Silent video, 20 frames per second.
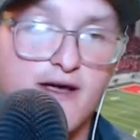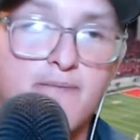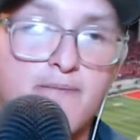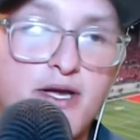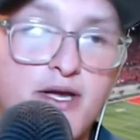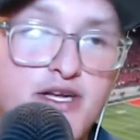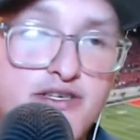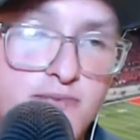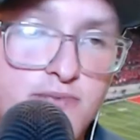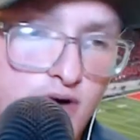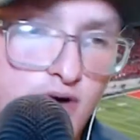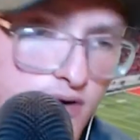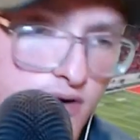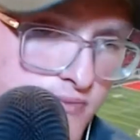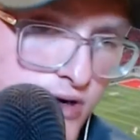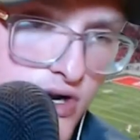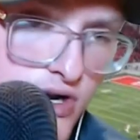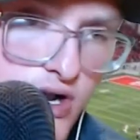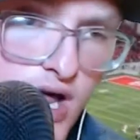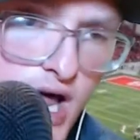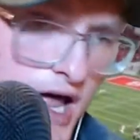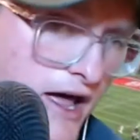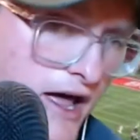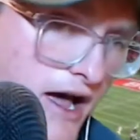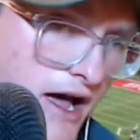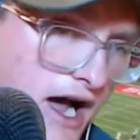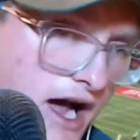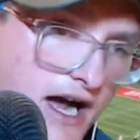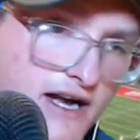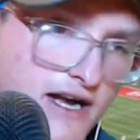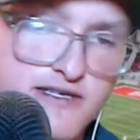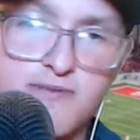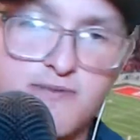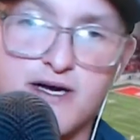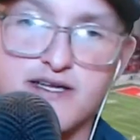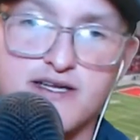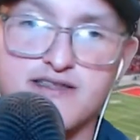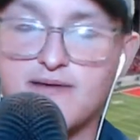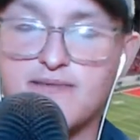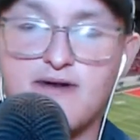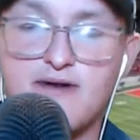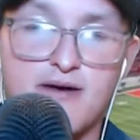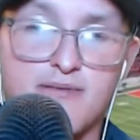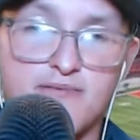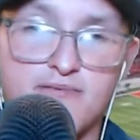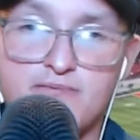Peach Bowl. But I expect them to